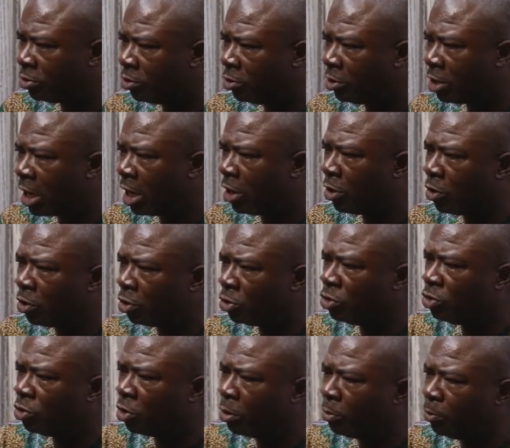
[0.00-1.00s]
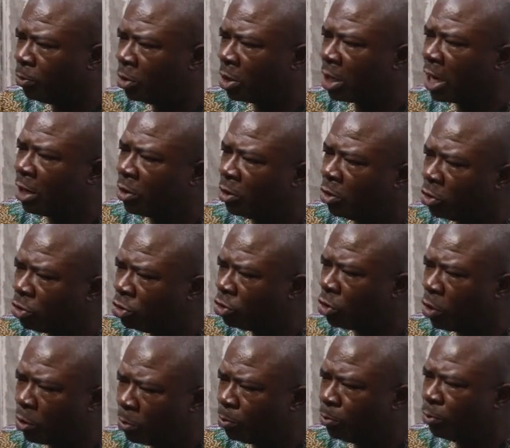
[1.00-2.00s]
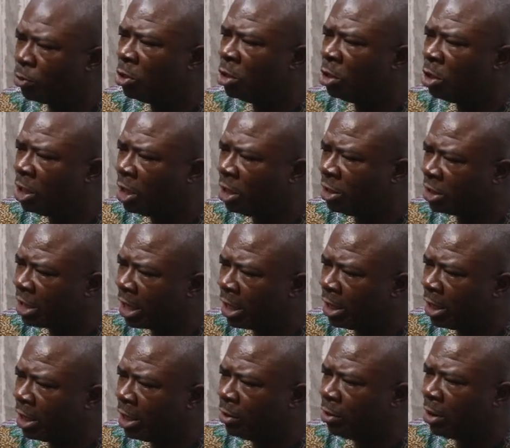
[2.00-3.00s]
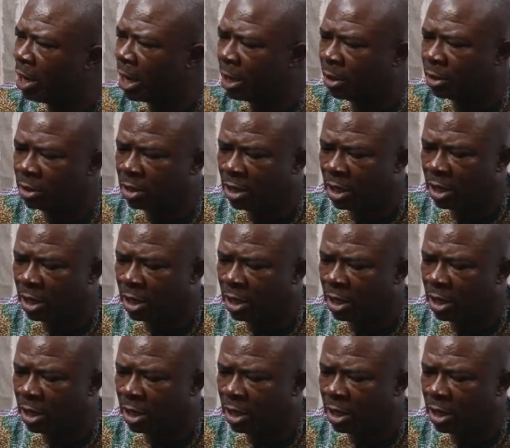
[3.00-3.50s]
You cannot jump a channel and